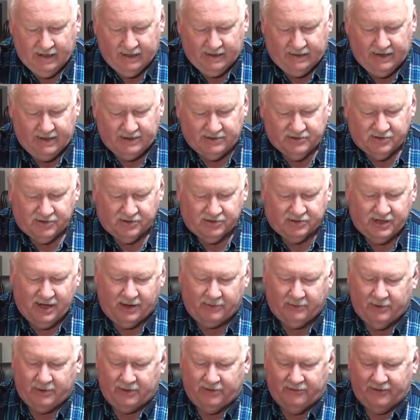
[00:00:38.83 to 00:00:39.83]
These are
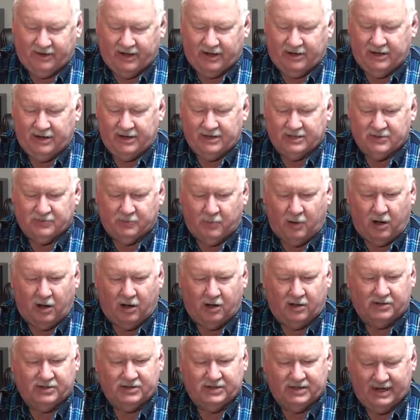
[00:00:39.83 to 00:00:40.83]
some of the various
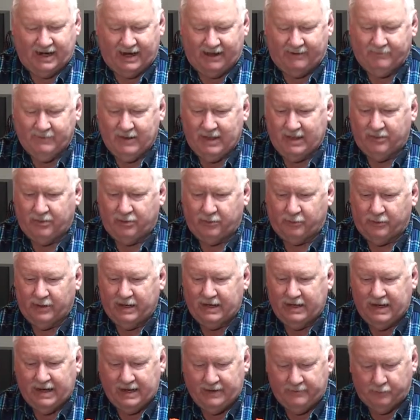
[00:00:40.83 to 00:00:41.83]
parts that I've been
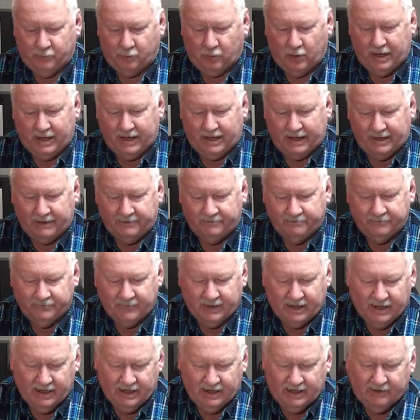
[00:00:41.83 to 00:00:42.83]
3D printing
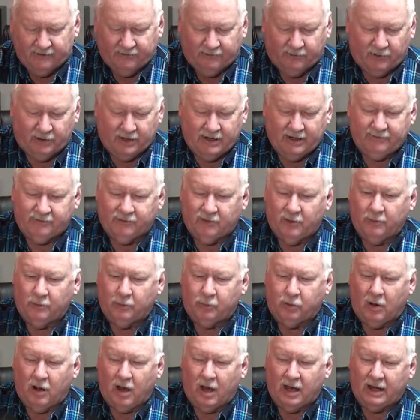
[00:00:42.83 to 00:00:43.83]
for different
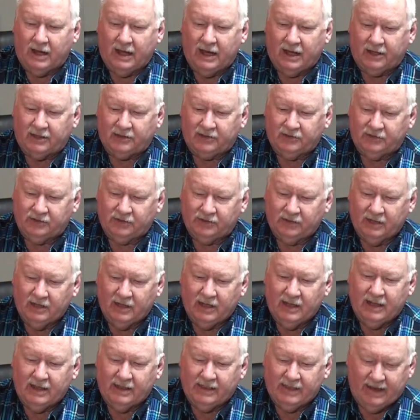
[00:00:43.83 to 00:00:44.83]
products
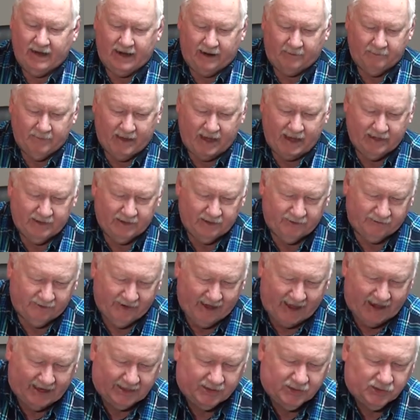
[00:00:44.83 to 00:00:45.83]
that I'm
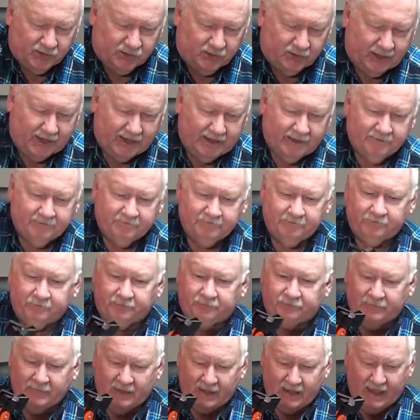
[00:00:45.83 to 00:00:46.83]
manufacturing
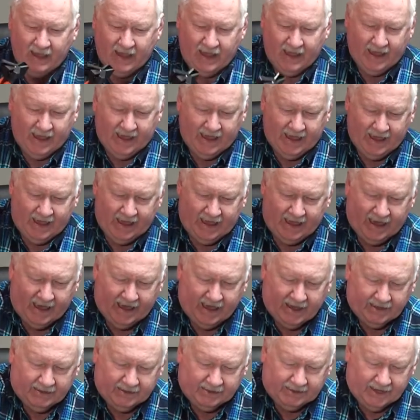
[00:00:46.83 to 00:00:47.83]

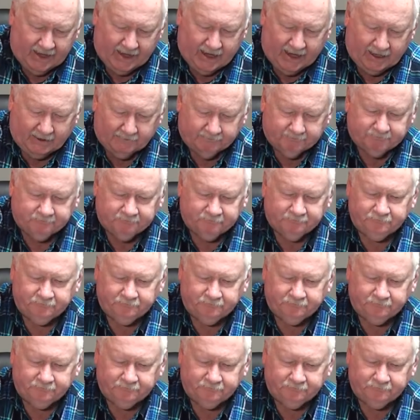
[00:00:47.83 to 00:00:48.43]
and um,